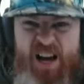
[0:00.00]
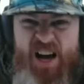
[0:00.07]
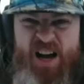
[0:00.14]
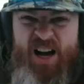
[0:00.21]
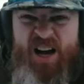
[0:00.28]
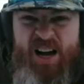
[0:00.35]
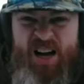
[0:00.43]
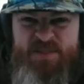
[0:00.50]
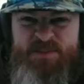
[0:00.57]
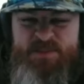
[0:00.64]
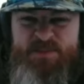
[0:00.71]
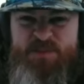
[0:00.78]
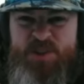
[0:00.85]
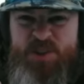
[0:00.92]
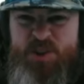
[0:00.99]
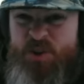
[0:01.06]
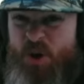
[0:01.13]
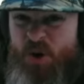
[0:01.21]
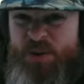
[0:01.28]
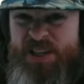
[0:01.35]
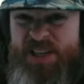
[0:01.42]
Uh, you
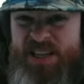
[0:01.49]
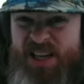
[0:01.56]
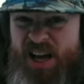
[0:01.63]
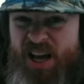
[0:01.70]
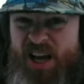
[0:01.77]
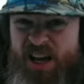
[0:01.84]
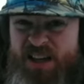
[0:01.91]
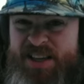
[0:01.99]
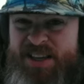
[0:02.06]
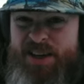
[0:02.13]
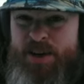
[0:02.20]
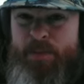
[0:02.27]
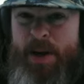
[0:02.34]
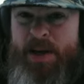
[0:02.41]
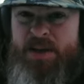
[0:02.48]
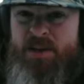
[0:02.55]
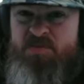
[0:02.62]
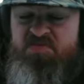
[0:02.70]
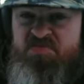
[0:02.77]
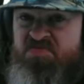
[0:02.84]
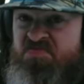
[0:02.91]
don't need a heated bed,
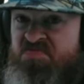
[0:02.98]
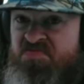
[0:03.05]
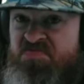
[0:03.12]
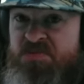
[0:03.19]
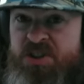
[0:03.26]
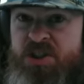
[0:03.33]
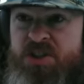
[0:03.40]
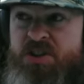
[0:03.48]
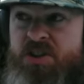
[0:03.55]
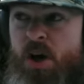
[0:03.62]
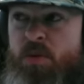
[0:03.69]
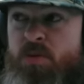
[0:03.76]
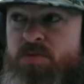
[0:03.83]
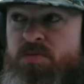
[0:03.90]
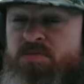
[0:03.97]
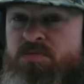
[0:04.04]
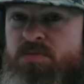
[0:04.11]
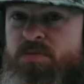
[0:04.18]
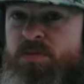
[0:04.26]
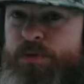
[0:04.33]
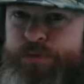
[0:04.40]
just don't
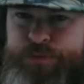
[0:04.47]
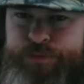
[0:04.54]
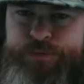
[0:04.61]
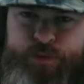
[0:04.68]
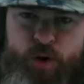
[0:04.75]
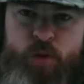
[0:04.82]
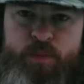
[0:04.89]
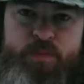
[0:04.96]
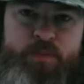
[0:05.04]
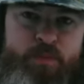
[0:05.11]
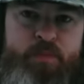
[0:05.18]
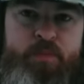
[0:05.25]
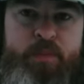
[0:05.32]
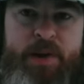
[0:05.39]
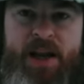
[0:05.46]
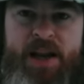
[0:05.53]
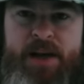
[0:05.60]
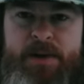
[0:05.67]
for PLA.